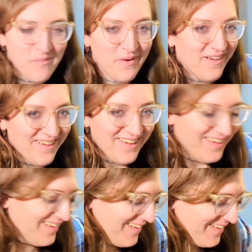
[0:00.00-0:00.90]

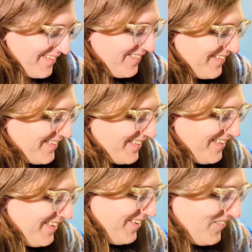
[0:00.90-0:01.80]
Bug.
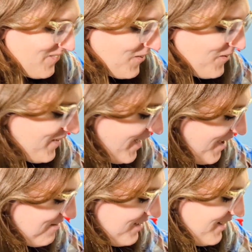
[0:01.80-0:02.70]
The cute rogue
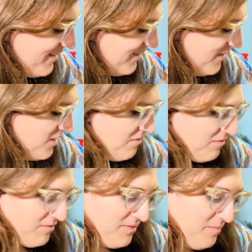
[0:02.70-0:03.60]
halfling
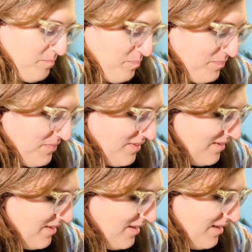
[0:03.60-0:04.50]
thief.
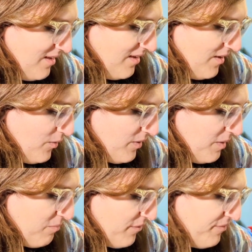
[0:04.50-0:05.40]

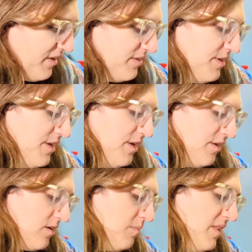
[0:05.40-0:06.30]
Okay, perfect.
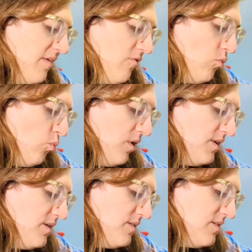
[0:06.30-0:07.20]
You're going to be level
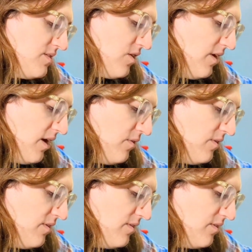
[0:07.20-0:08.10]
1 to start
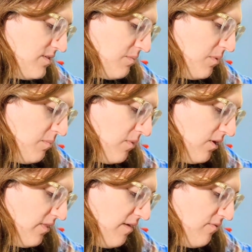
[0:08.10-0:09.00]
out. So I'm going to
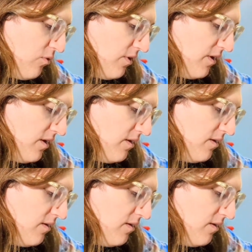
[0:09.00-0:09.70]
mark that for you.